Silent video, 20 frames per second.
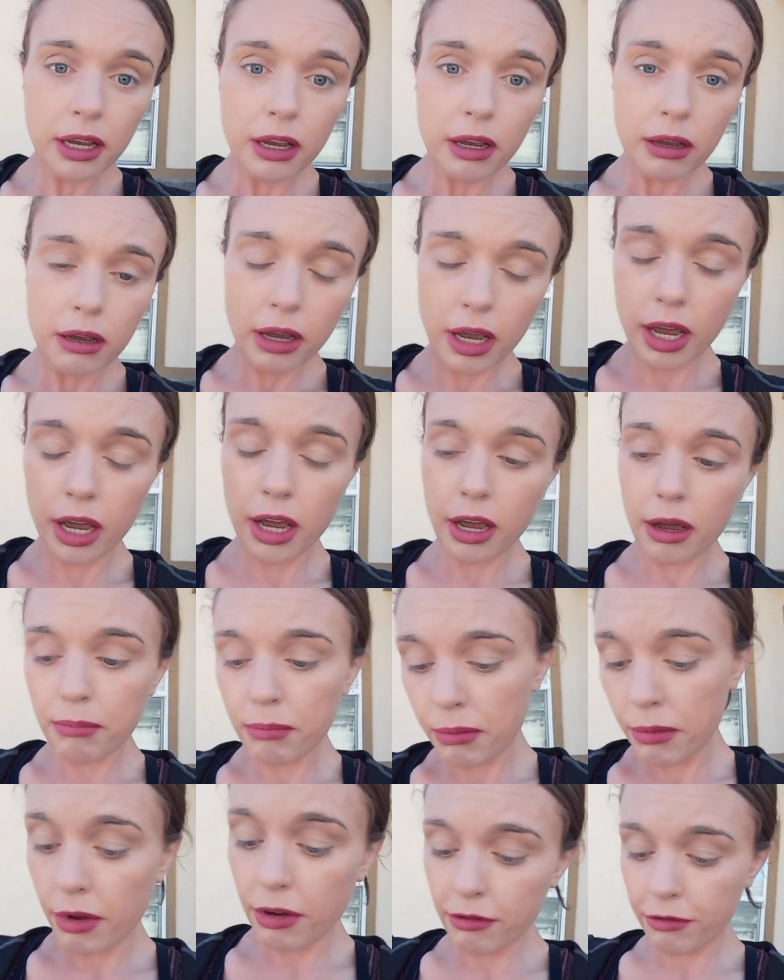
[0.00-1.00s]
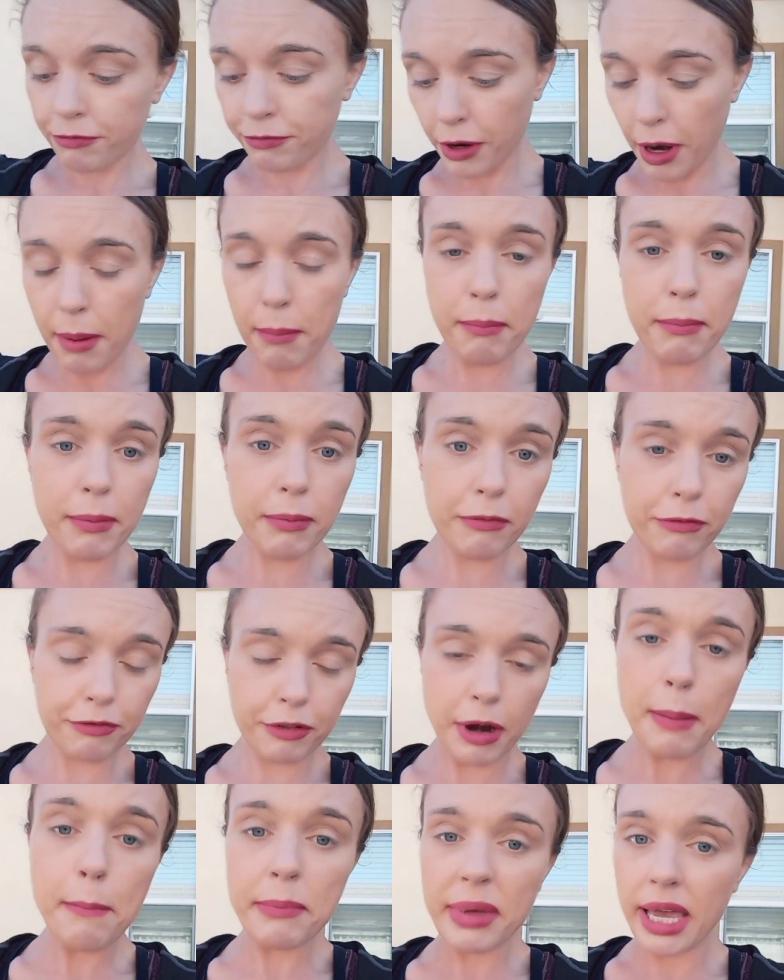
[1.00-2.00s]

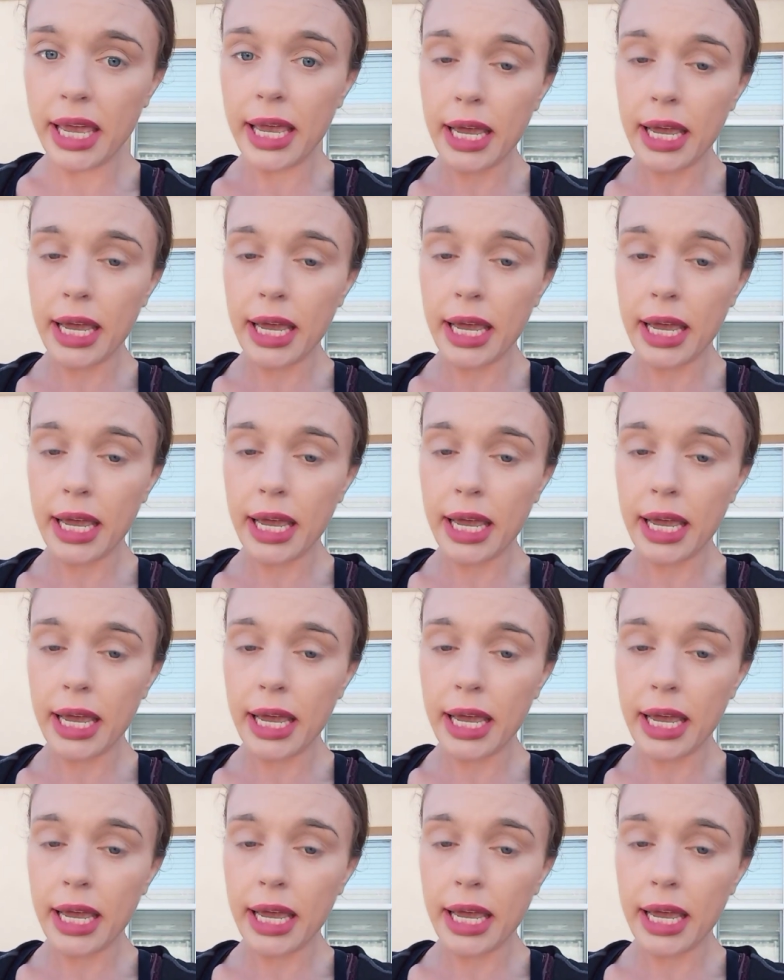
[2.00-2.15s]
from me